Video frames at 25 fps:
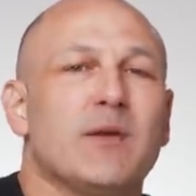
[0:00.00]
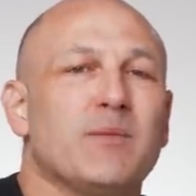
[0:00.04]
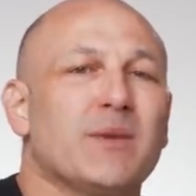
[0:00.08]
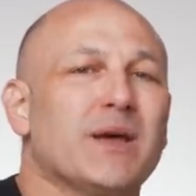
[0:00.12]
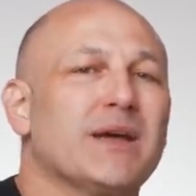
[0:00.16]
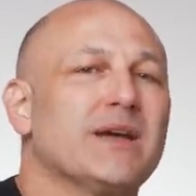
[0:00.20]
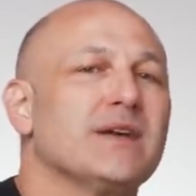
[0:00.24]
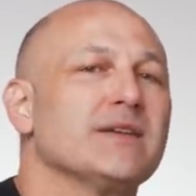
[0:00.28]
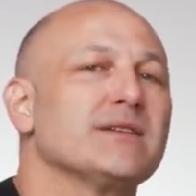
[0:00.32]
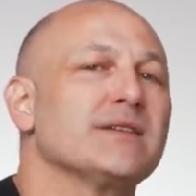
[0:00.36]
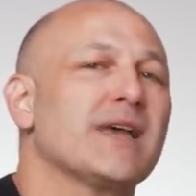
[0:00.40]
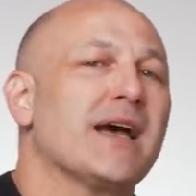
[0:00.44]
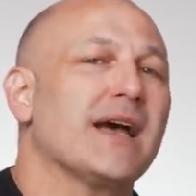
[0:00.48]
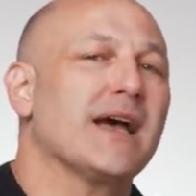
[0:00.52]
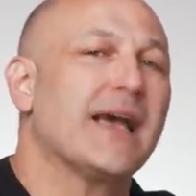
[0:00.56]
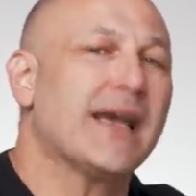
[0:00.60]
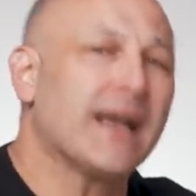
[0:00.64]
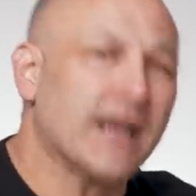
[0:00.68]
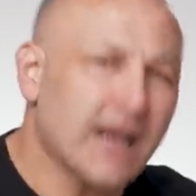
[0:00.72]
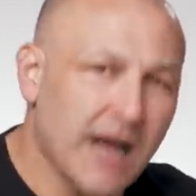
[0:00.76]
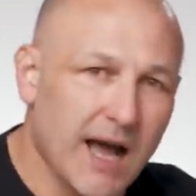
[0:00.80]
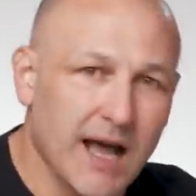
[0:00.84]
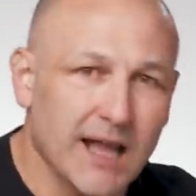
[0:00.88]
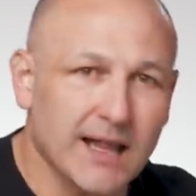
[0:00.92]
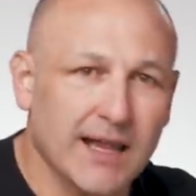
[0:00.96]
because
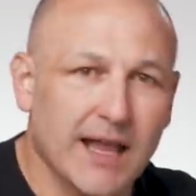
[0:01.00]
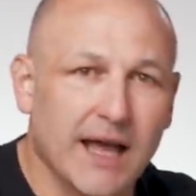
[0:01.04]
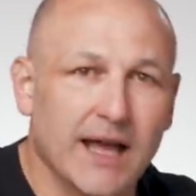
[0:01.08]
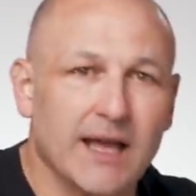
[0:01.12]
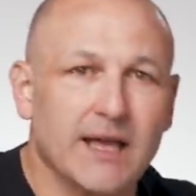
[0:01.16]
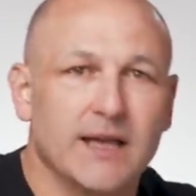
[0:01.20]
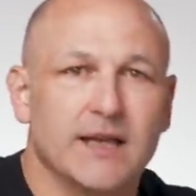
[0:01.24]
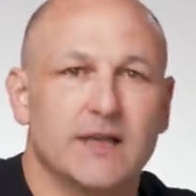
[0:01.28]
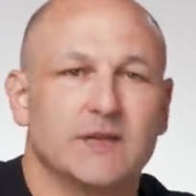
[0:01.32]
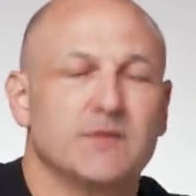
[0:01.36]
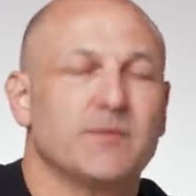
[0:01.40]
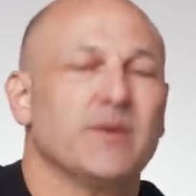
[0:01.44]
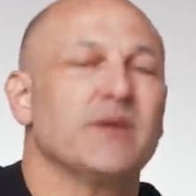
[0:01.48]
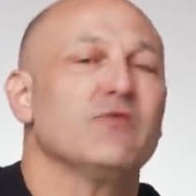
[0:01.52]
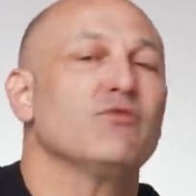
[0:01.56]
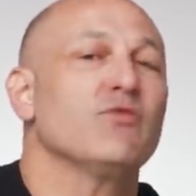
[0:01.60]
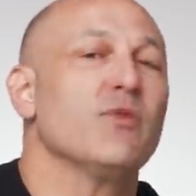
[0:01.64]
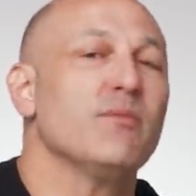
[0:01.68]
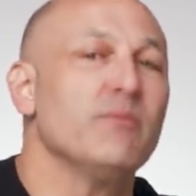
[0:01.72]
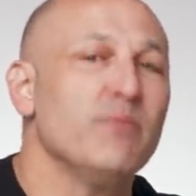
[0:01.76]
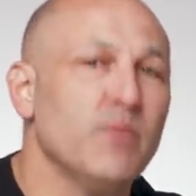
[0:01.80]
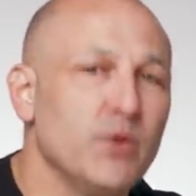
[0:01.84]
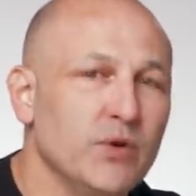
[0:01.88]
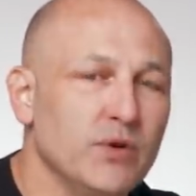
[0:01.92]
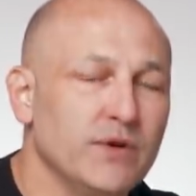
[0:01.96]
colour has been
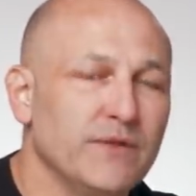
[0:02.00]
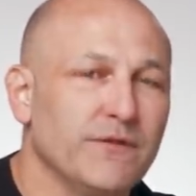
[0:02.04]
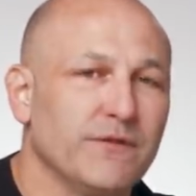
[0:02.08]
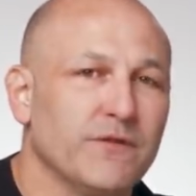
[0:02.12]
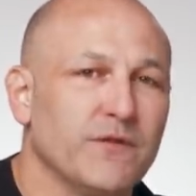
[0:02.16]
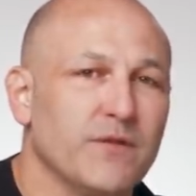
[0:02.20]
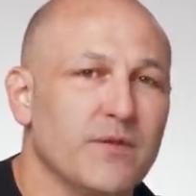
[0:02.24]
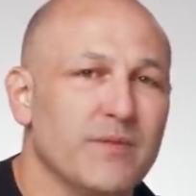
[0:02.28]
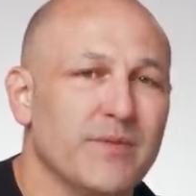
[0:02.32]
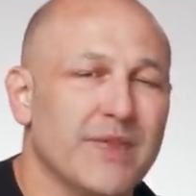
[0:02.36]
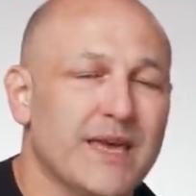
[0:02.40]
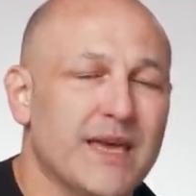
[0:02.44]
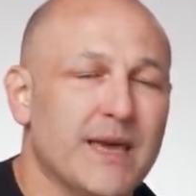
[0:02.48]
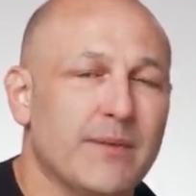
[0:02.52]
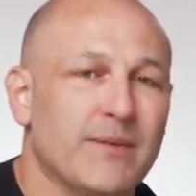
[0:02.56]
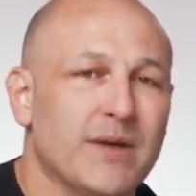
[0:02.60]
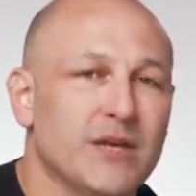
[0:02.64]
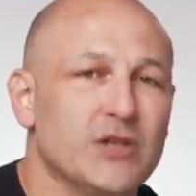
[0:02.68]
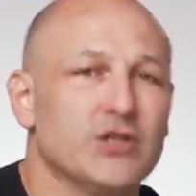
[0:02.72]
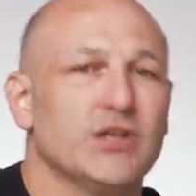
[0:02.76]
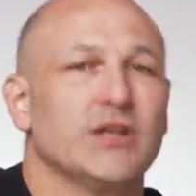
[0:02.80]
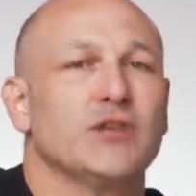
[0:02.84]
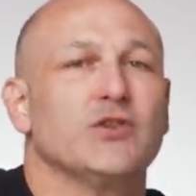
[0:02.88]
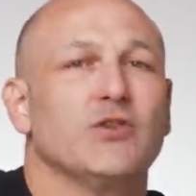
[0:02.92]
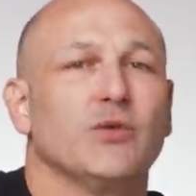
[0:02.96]
removed from the
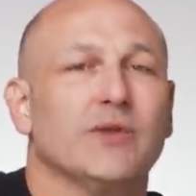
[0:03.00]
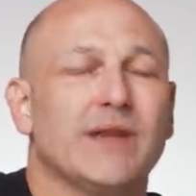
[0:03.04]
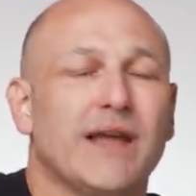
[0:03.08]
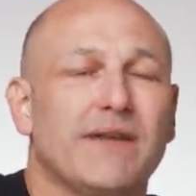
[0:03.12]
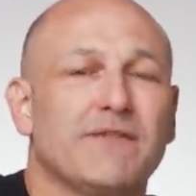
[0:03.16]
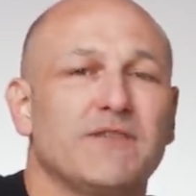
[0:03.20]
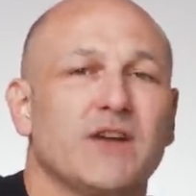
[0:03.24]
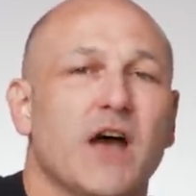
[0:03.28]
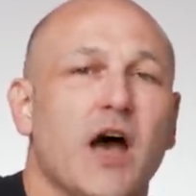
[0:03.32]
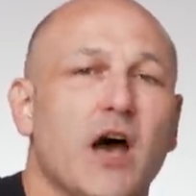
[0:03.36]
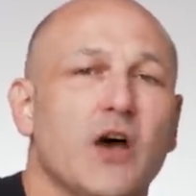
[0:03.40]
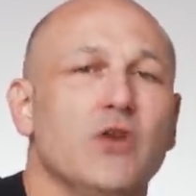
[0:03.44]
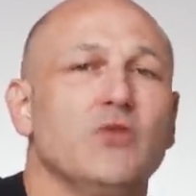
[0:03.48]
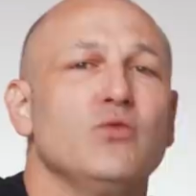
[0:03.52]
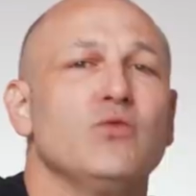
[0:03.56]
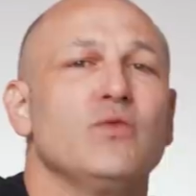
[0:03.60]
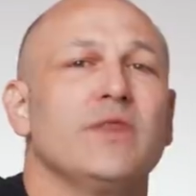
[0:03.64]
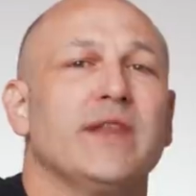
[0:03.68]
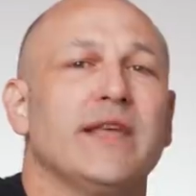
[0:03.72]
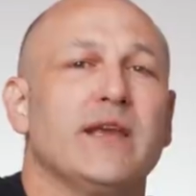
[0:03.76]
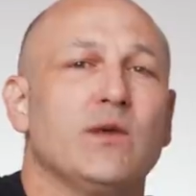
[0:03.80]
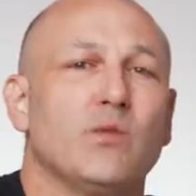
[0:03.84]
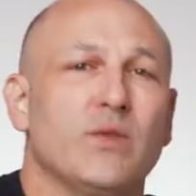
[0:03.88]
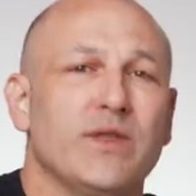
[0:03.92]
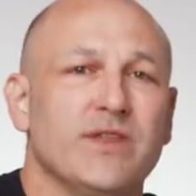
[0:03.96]
image and you're left
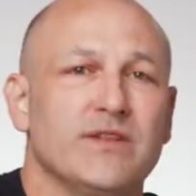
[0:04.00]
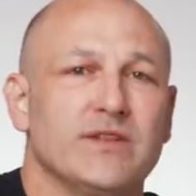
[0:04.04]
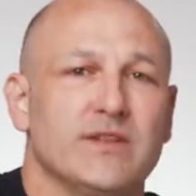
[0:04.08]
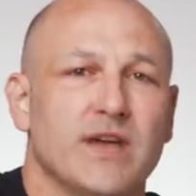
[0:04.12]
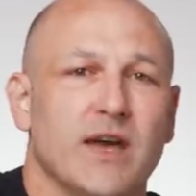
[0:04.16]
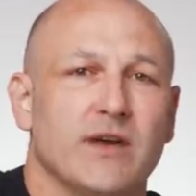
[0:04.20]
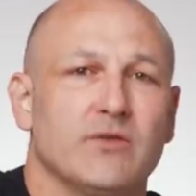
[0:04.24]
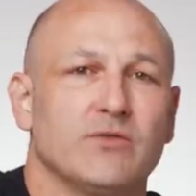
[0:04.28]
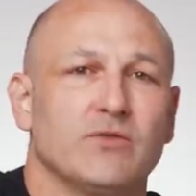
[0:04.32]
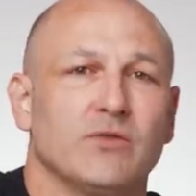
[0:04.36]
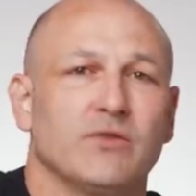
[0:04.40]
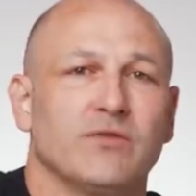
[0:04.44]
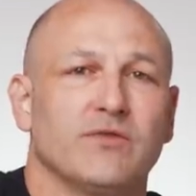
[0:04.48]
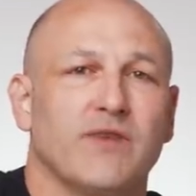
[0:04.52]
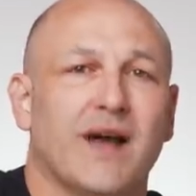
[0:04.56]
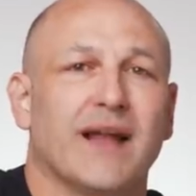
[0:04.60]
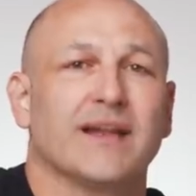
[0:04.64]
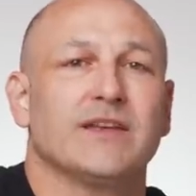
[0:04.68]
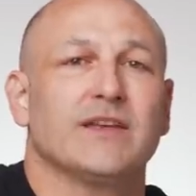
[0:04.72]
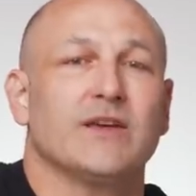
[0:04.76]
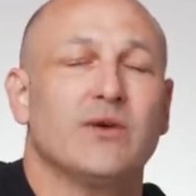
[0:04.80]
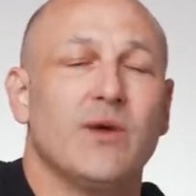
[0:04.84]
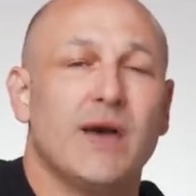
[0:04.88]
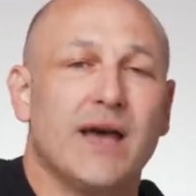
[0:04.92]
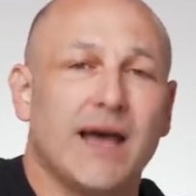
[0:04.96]
only with tonal
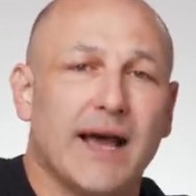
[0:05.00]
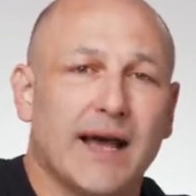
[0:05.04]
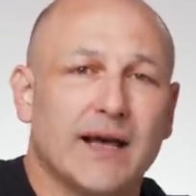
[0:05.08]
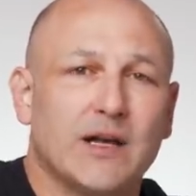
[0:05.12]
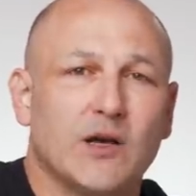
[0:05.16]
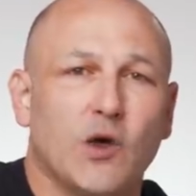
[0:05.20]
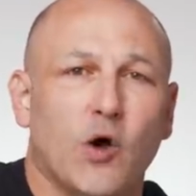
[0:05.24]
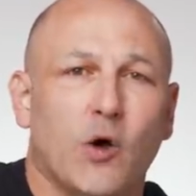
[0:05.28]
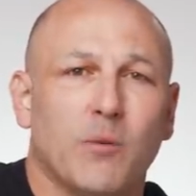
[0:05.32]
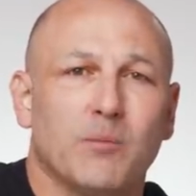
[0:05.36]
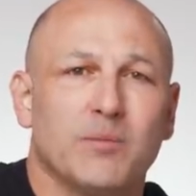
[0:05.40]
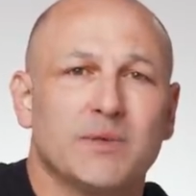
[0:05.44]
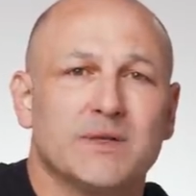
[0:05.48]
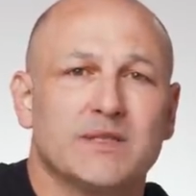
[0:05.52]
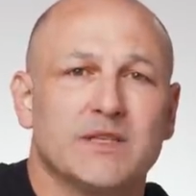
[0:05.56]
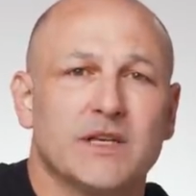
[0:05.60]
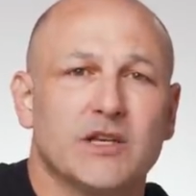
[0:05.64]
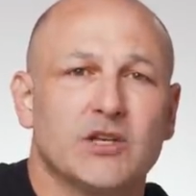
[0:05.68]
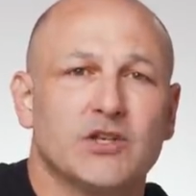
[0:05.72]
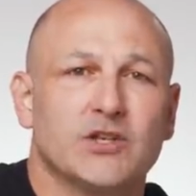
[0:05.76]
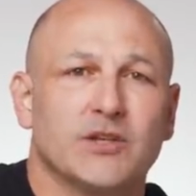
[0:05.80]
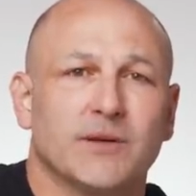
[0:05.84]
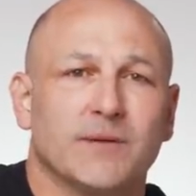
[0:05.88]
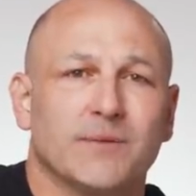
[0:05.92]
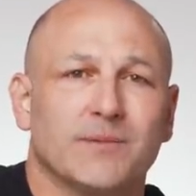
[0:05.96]
value and
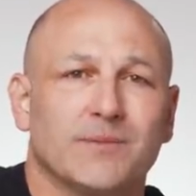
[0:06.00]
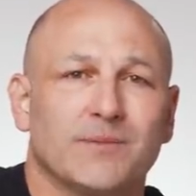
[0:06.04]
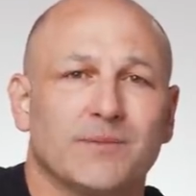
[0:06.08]
composition.